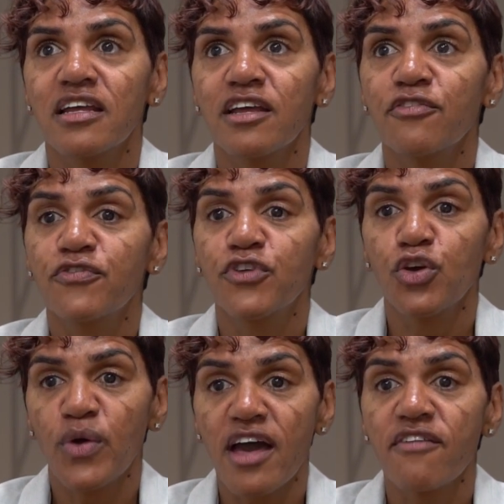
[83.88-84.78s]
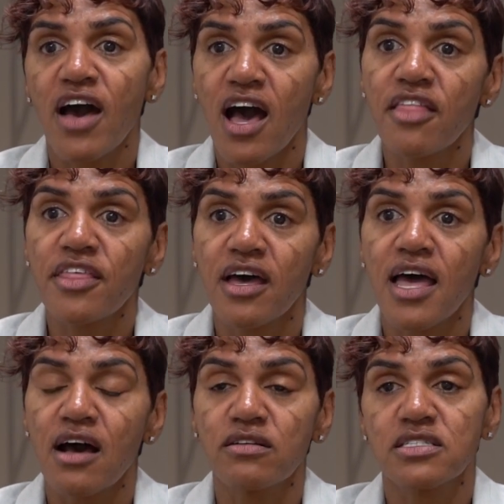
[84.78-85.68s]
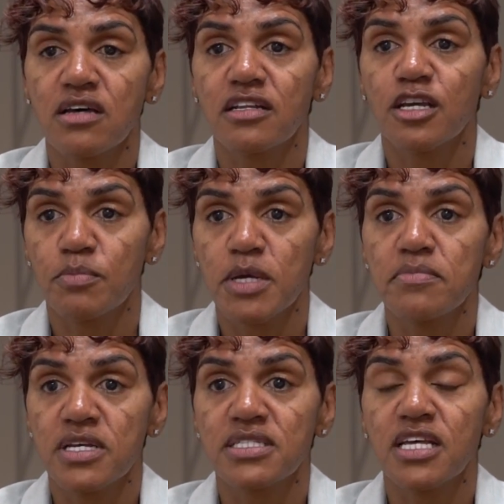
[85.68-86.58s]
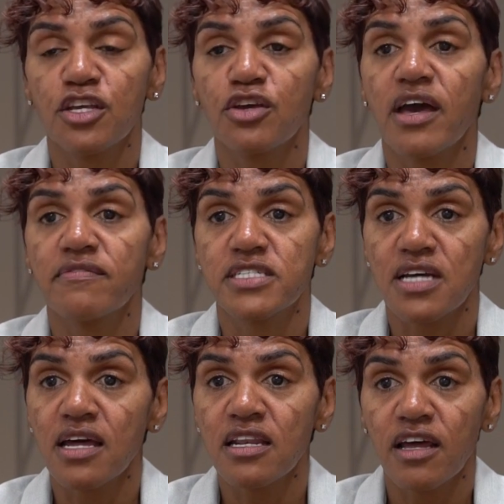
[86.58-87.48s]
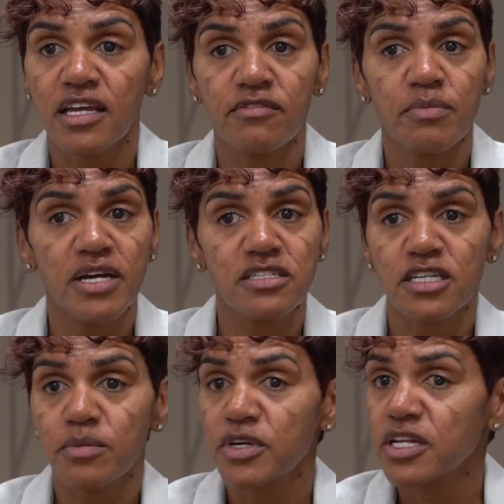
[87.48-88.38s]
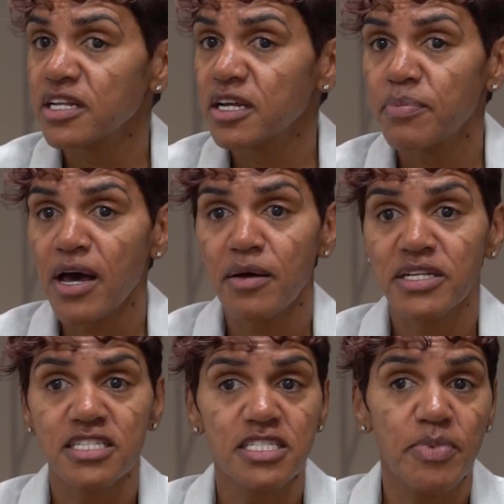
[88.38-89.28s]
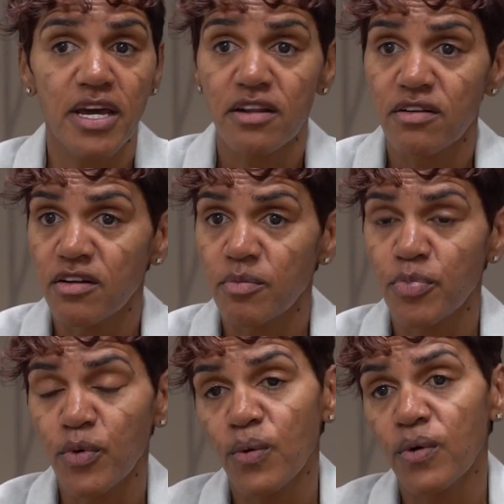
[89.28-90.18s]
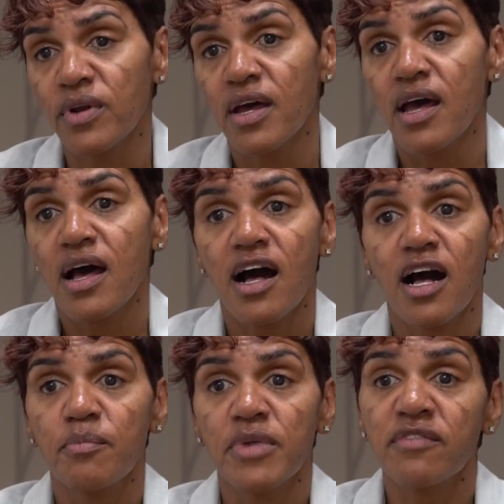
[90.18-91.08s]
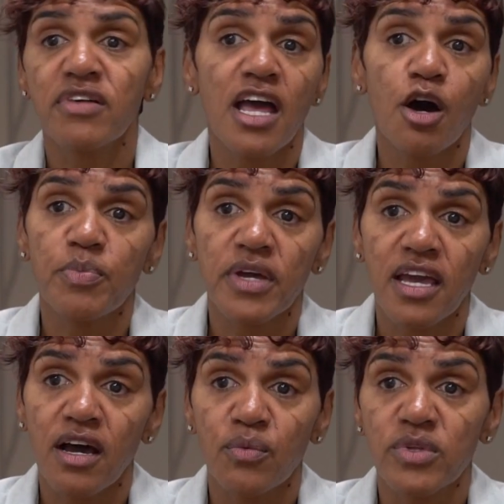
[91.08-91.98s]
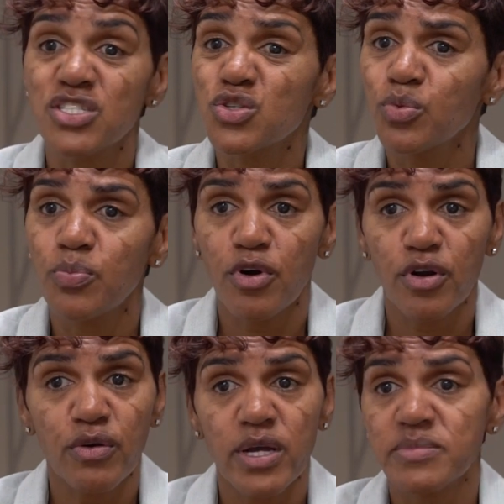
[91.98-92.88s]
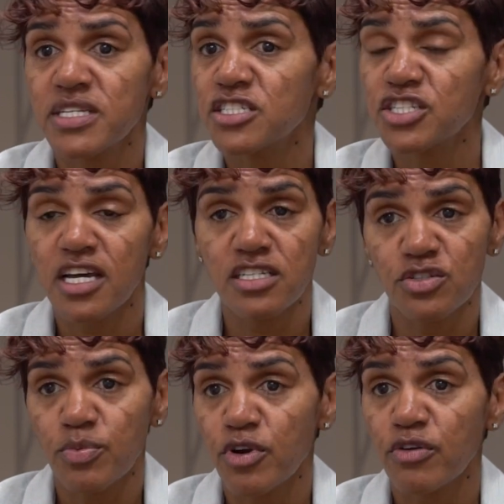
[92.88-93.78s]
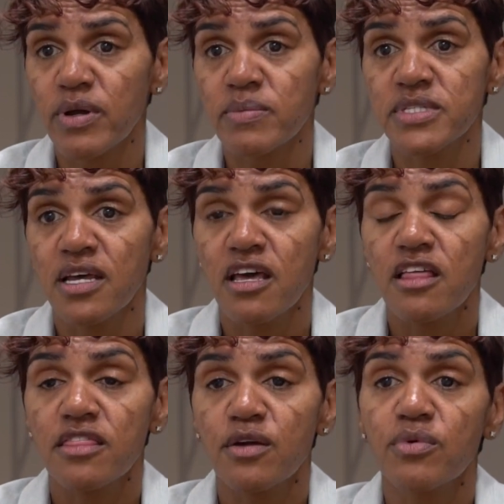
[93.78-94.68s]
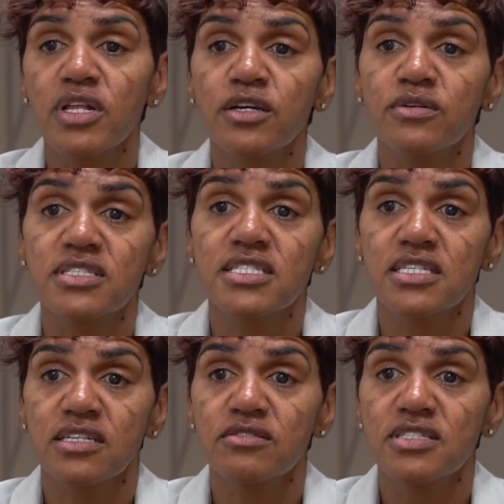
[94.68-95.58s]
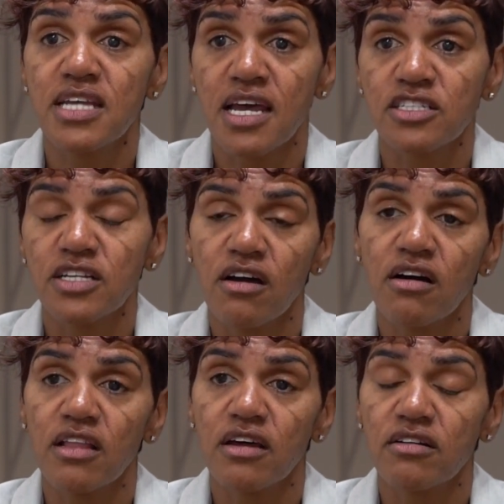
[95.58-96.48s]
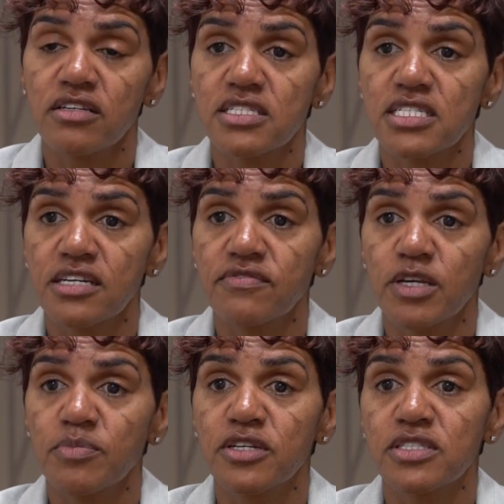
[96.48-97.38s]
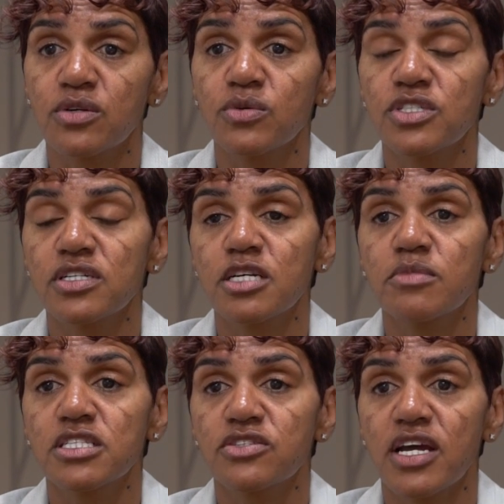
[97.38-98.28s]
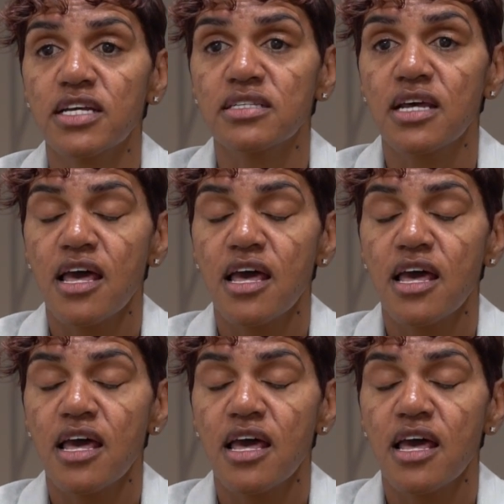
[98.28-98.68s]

if you have other outside commitments that you have done, like giving back to community, participated on a board, even helping out with school programs, educational programs, they're really good skills to actually highlight on your CV, because it also demonstrates